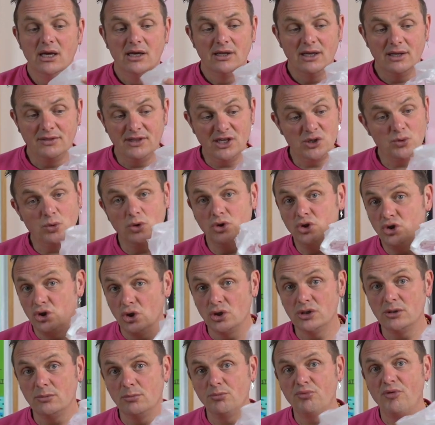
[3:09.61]
This one
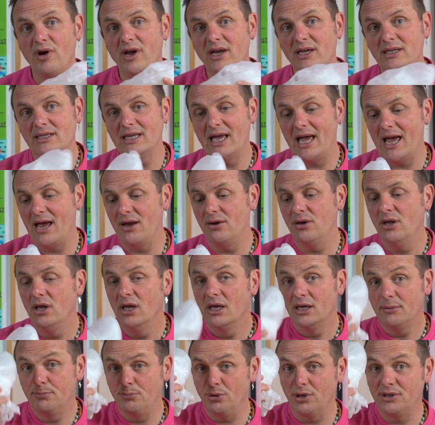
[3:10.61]
doesn't break down,
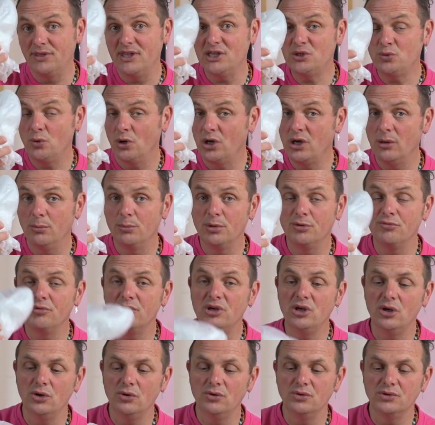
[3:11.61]
but this one can be
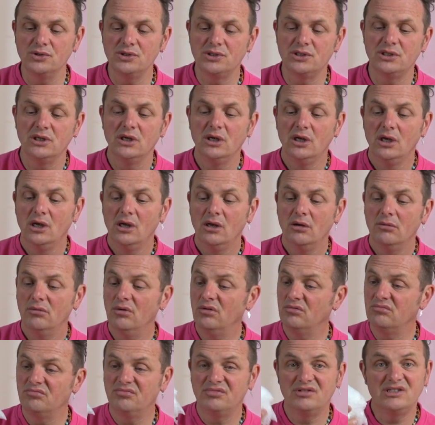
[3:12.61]

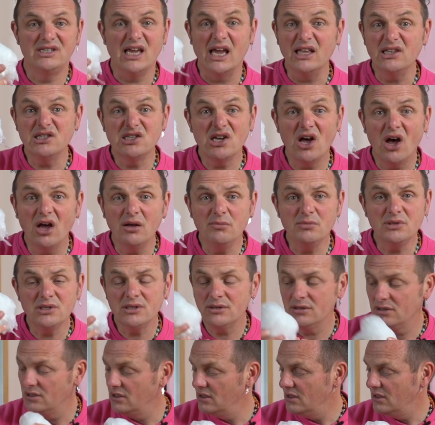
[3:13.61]
reused 10 times.